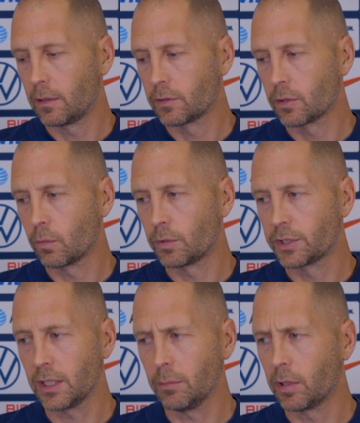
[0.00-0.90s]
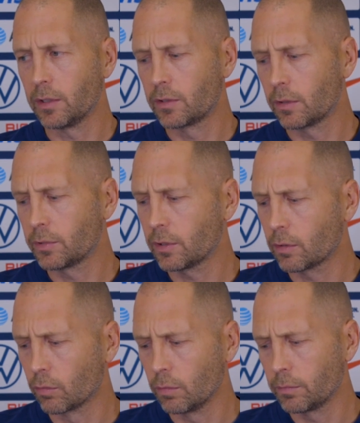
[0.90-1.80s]
So we'll see. But in terms of the
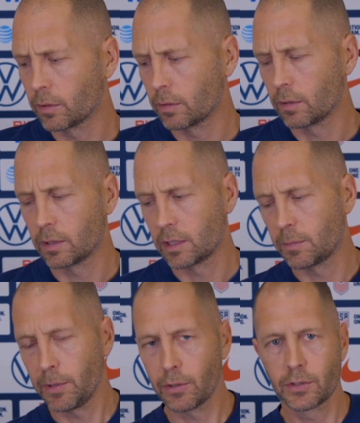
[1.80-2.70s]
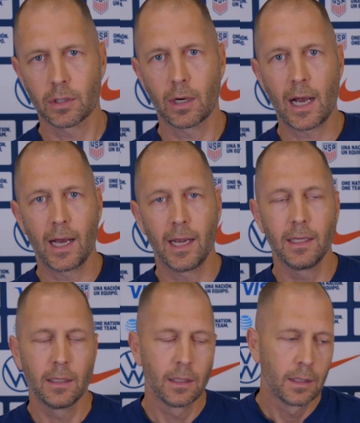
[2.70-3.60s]
group, the spirits are
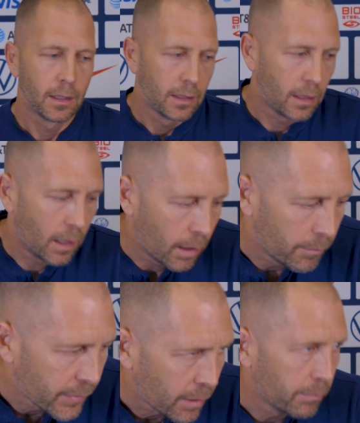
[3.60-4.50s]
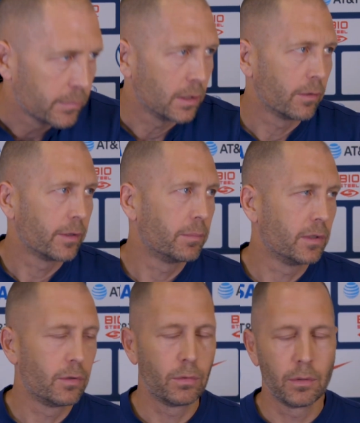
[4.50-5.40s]
high. They've
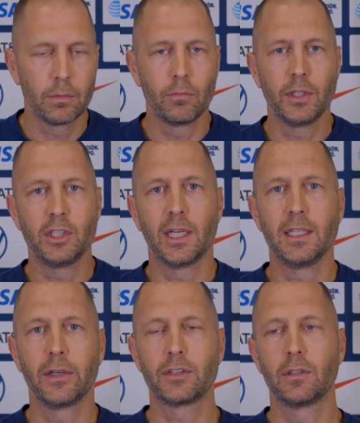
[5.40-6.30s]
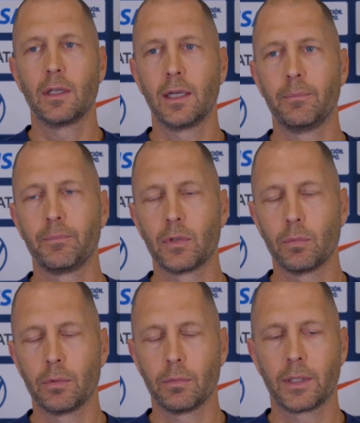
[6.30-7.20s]
been doing regen yesterday.
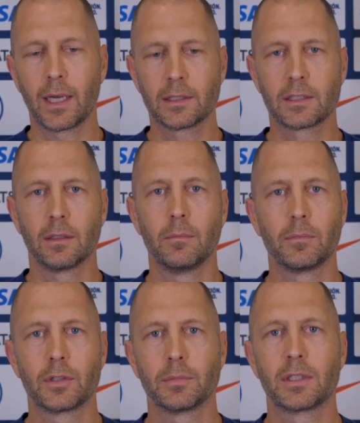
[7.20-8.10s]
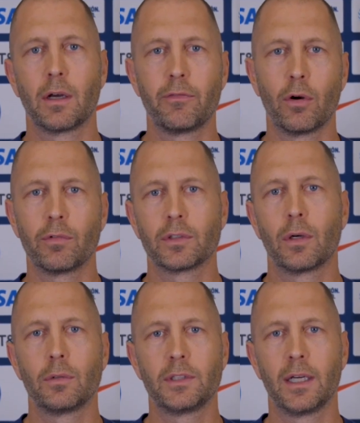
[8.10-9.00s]
We got some stuff over at
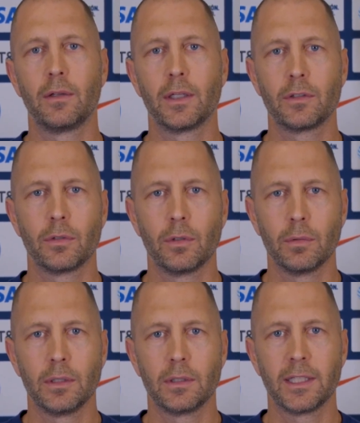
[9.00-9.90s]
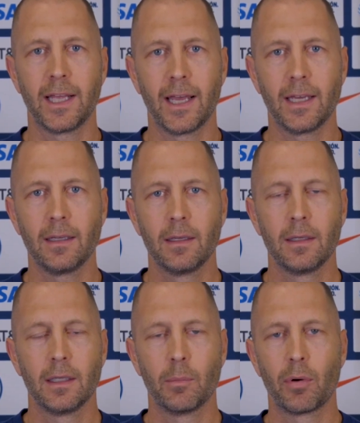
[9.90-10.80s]
the hotel that they're doing today in